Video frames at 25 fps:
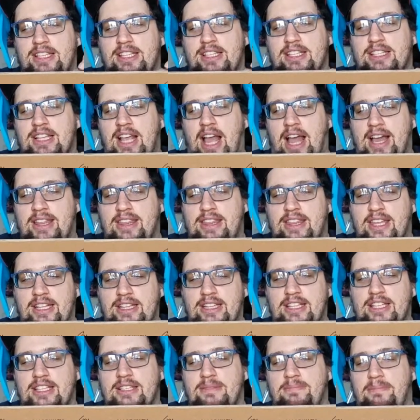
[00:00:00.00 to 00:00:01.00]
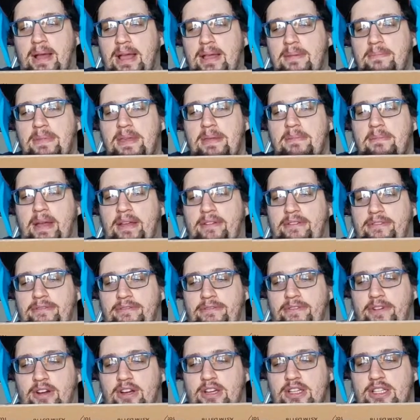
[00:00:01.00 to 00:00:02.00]
is, I think this might be my
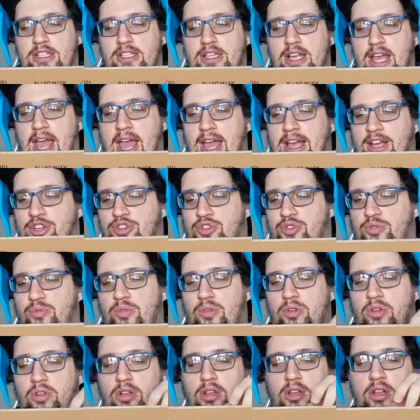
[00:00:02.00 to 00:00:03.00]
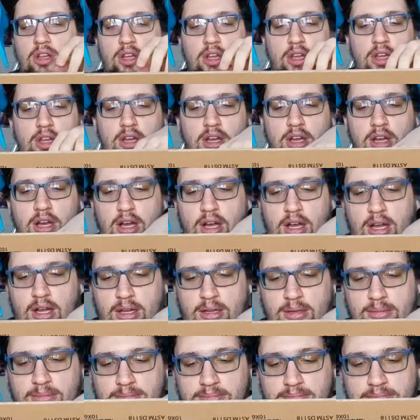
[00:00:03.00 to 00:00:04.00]
first actual,
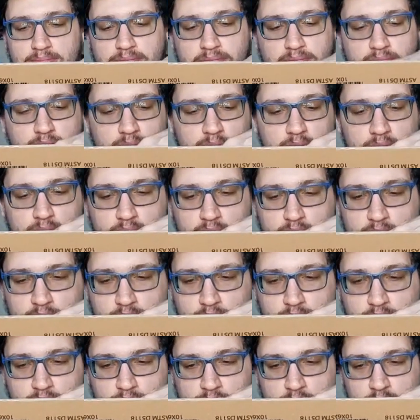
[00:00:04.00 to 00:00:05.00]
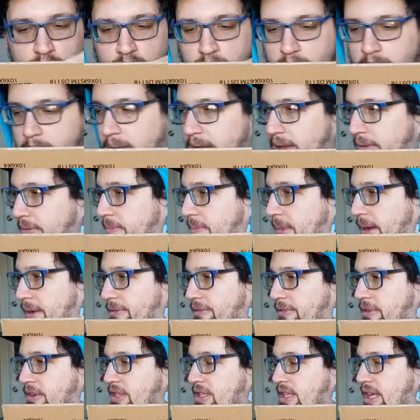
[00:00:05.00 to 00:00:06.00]
um, my, my
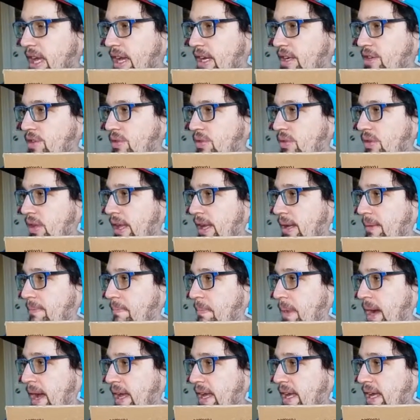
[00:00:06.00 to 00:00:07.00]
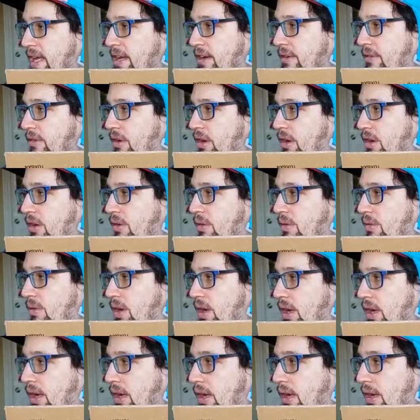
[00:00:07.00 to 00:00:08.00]
first actual, like, My Hero,
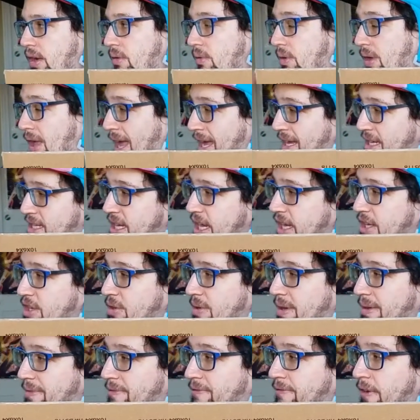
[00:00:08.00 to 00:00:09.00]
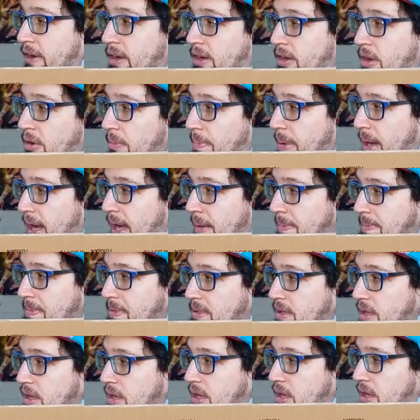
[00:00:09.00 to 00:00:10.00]
uh, well, actually, I do have Funko
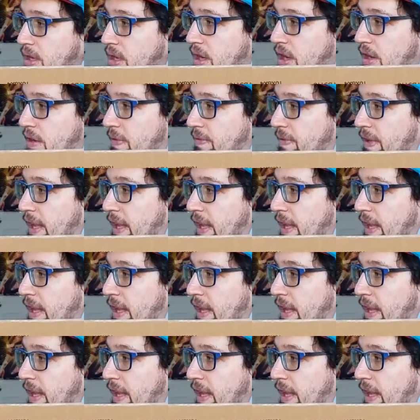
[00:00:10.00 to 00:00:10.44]
Pops of,